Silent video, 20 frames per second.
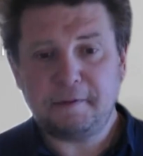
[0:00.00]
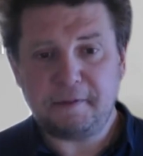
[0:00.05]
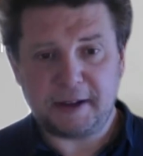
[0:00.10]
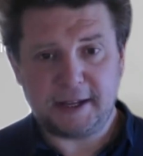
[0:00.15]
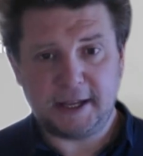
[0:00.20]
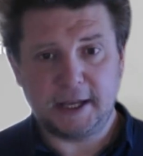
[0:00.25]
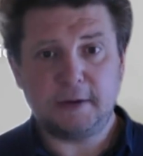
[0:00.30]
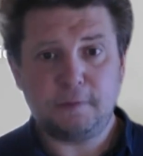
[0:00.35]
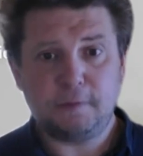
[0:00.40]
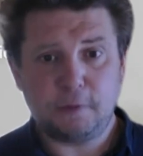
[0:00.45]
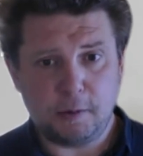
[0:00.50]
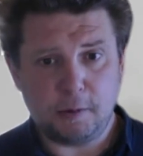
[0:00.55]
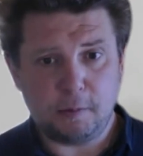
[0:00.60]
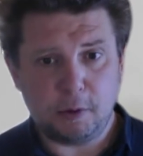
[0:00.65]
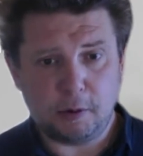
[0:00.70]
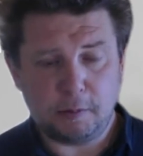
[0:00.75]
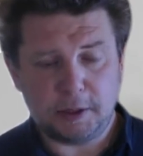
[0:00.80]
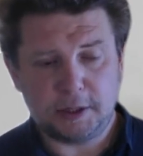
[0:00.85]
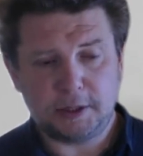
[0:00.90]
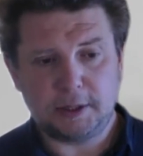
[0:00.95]
we forget for a
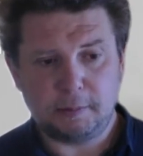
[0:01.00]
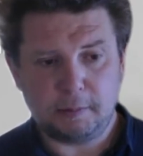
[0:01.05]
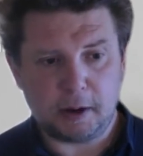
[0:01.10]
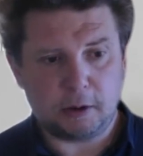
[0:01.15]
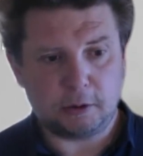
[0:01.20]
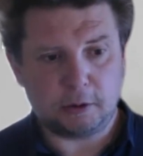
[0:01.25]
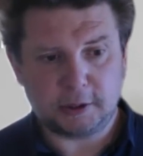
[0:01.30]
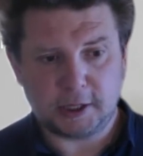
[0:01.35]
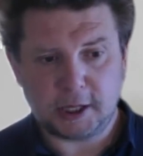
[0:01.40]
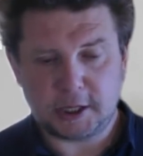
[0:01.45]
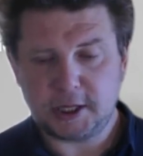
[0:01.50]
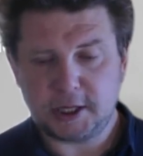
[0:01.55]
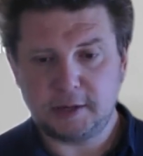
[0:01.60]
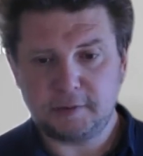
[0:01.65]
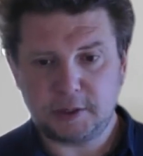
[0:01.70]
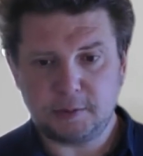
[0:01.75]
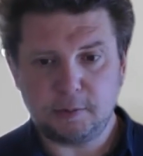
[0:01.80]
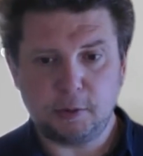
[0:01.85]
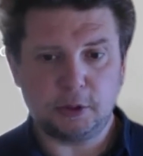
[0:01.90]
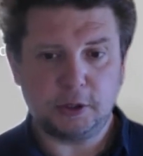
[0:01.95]
moment about large
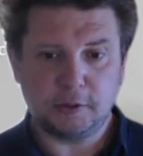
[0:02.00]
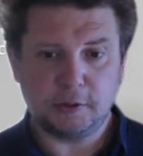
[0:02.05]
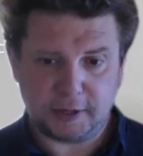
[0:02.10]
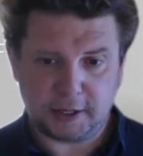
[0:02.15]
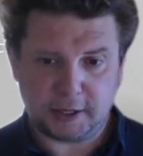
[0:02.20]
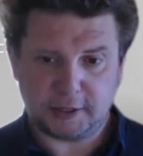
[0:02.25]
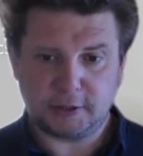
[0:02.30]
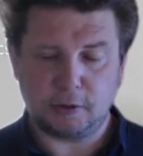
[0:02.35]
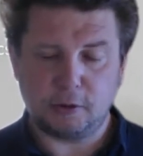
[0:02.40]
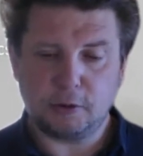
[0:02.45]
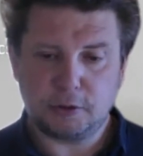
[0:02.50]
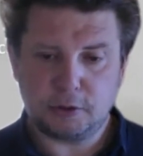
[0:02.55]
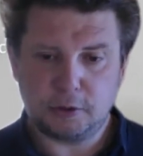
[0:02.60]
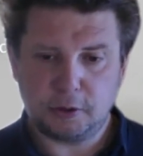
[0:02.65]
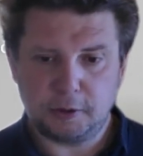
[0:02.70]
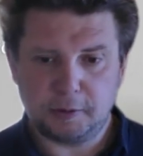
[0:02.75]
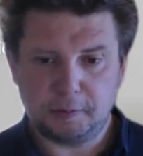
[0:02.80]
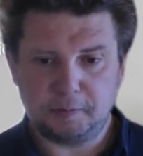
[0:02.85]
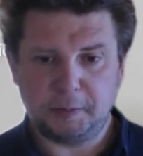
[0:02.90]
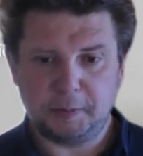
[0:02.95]
language model, there is
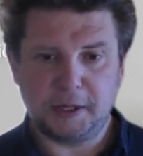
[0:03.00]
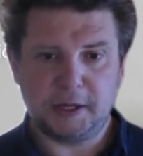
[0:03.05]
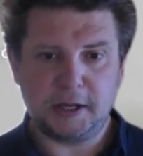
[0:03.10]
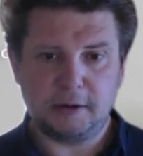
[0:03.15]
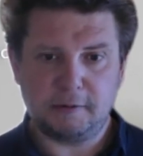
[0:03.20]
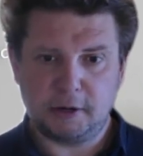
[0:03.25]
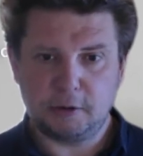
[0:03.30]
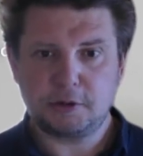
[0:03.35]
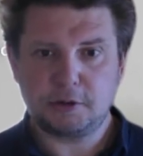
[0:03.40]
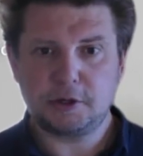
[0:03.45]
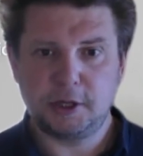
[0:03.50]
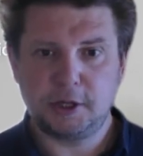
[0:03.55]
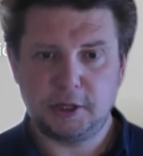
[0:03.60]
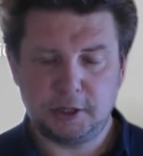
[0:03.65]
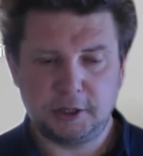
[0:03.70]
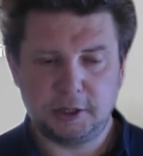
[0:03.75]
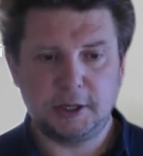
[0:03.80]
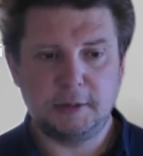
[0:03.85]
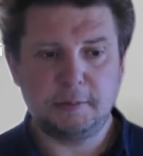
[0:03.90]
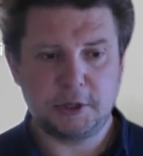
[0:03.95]
also a big revolution
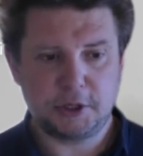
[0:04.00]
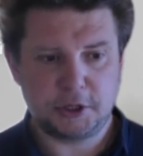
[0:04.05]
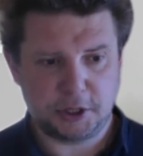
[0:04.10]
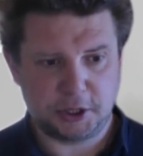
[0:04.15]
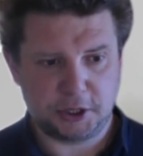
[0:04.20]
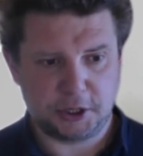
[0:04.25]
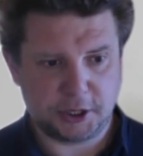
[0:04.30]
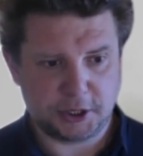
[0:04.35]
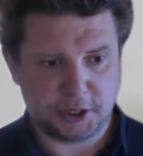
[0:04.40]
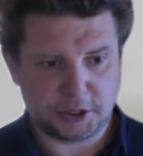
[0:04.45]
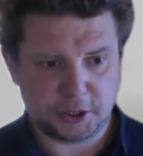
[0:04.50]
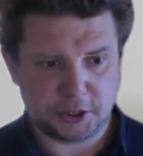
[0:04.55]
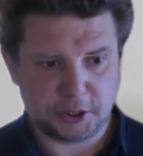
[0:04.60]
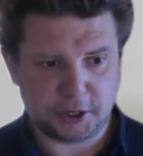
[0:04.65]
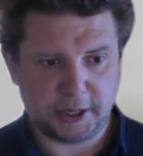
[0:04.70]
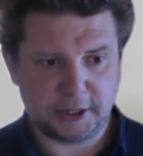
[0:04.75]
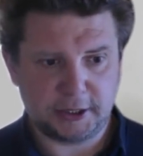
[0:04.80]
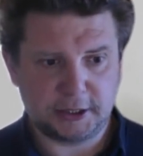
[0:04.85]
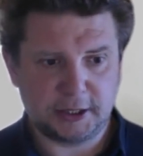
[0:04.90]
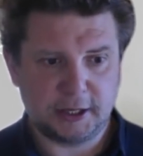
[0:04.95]
in image generation,
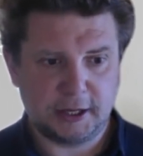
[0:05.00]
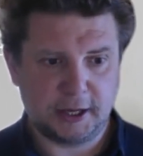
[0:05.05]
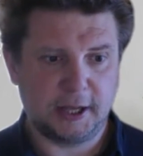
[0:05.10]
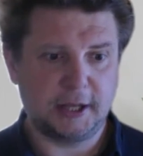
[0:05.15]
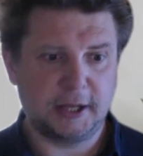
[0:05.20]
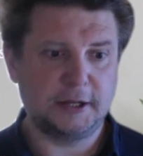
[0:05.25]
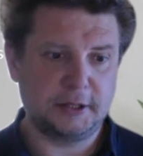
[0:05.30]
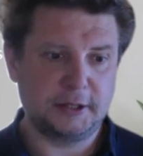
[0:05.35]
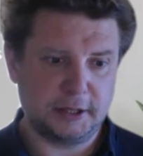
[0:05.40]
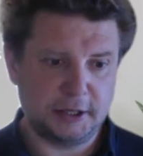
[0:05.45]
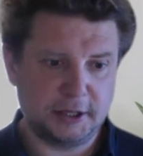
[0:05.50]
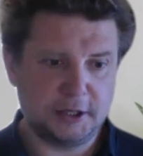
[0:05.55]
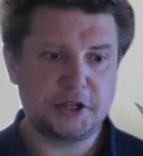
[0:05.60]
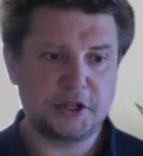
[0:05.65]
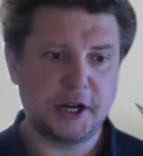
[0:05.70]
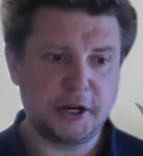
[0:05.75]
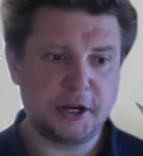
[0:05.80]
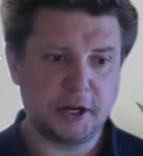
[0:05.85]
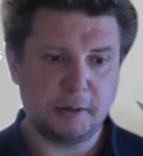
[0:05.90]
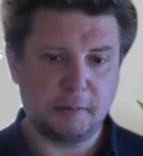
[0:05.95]
right? And in
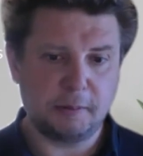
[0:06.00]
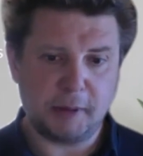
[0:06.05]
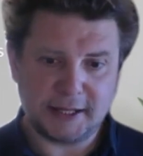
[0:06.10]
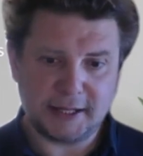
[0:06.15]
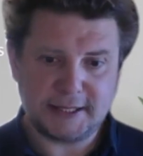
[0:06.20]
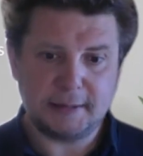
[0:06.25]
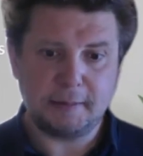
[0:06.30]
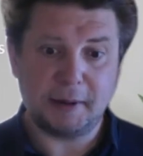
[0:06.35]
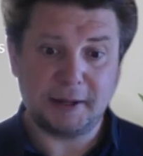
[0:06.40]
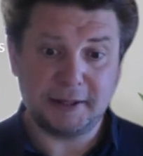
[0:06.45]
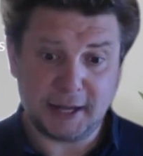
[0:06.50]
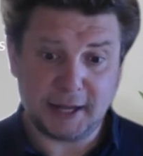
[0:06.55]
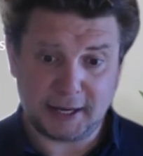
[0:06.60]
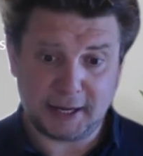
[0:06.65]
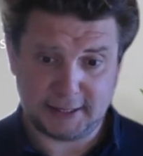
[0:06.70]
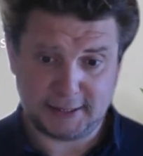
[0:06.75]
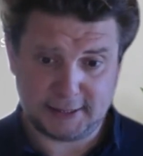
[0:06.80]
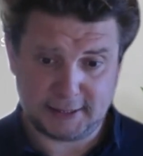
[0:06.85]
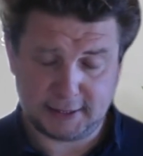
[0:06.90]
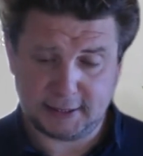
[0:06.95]
general,
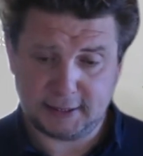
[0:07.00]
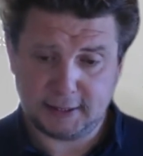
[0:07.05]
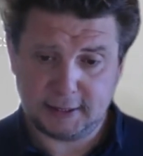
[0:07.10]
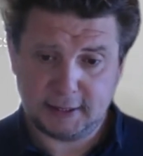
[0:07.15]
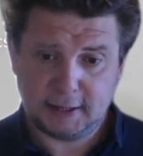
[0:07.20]
multimodality.